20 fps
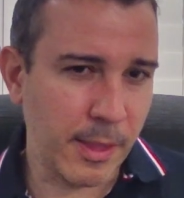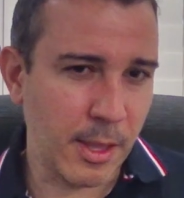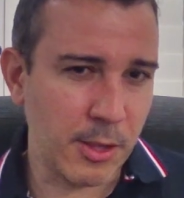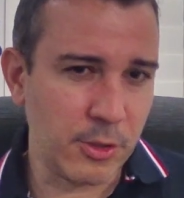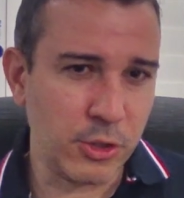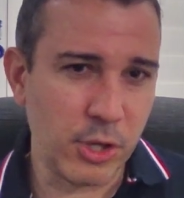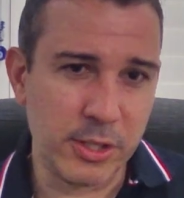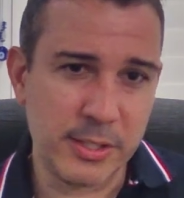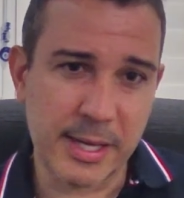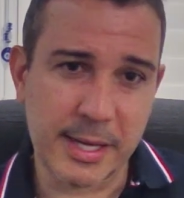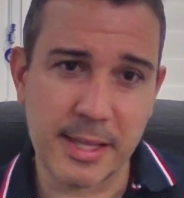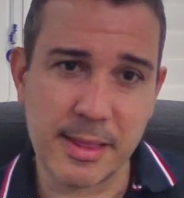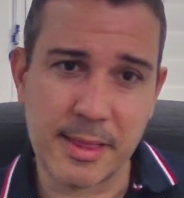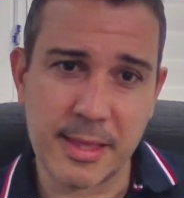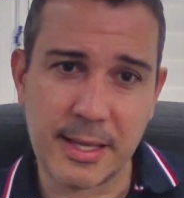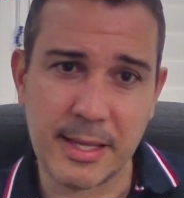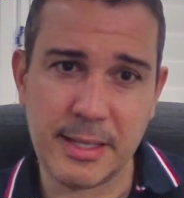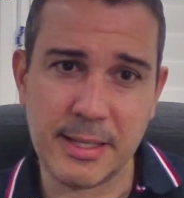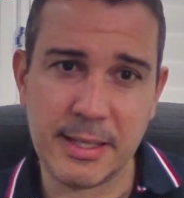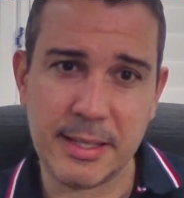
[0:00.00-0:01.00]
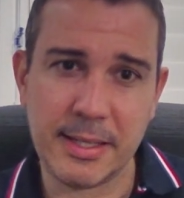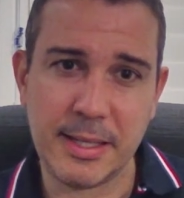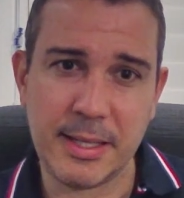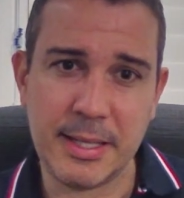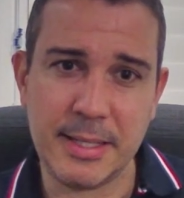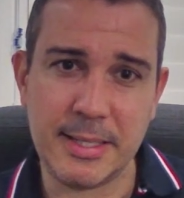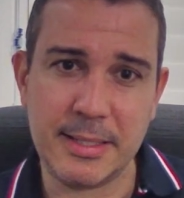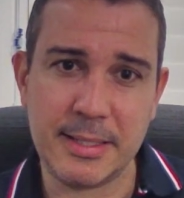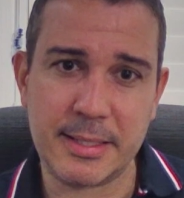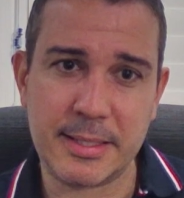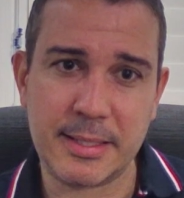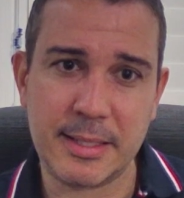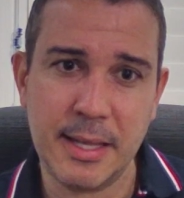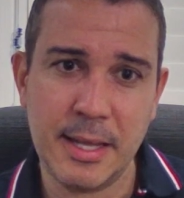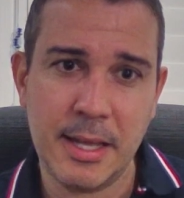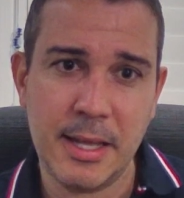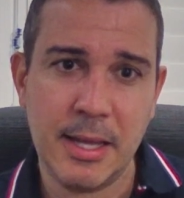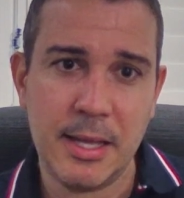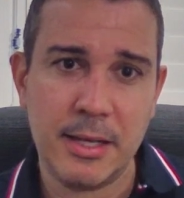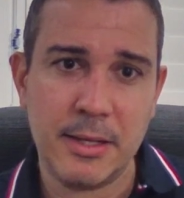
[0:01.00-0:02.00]
So the second thing is
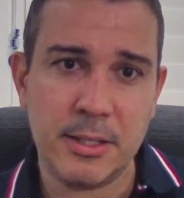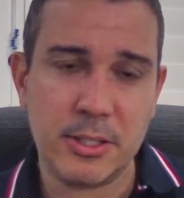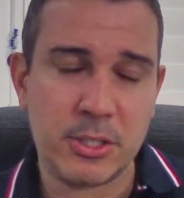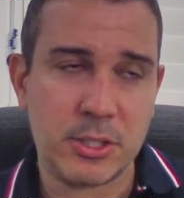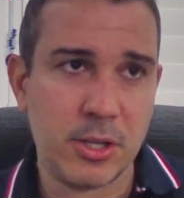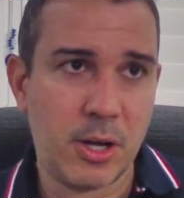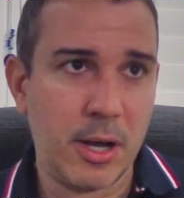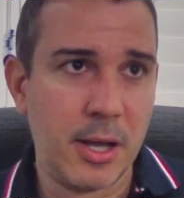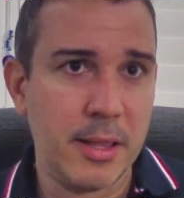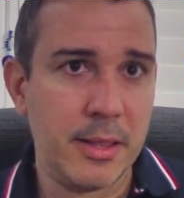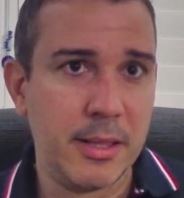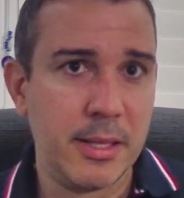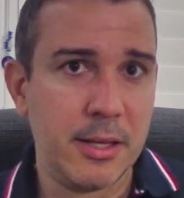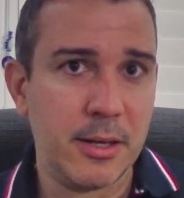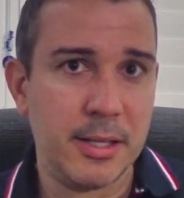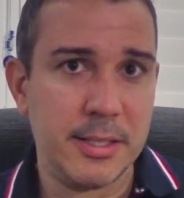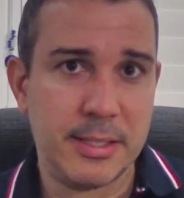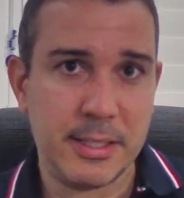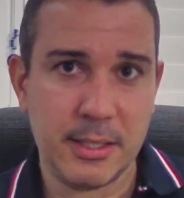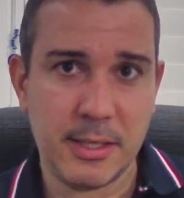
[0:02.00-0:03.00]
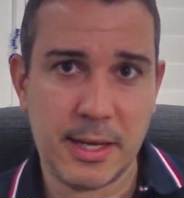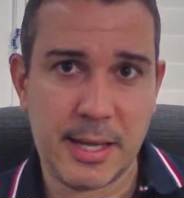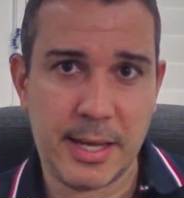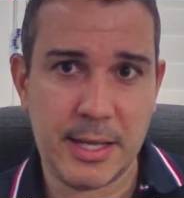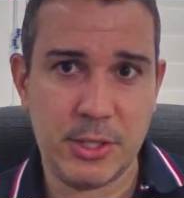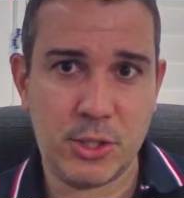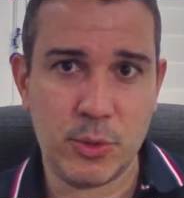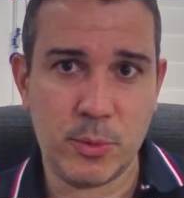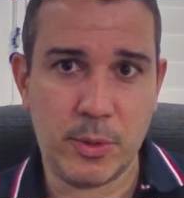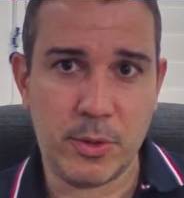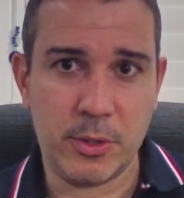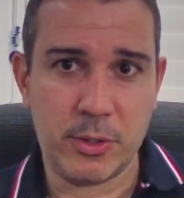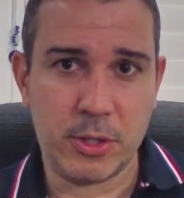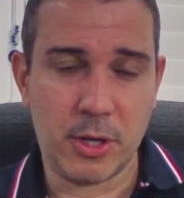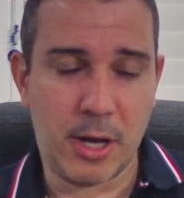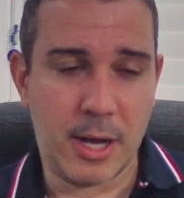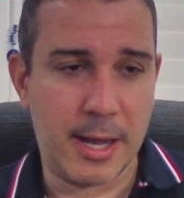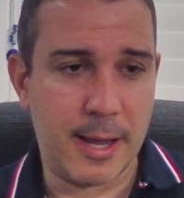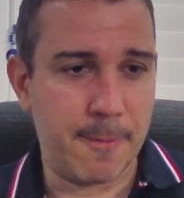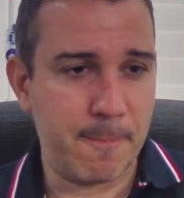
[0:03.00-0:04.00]
decide the ideal age you want to
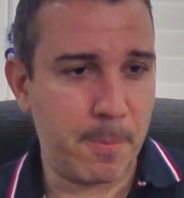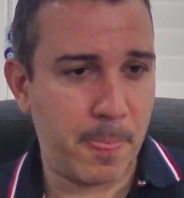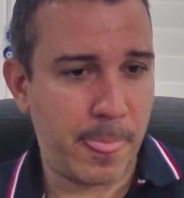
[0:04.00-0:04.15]
retire.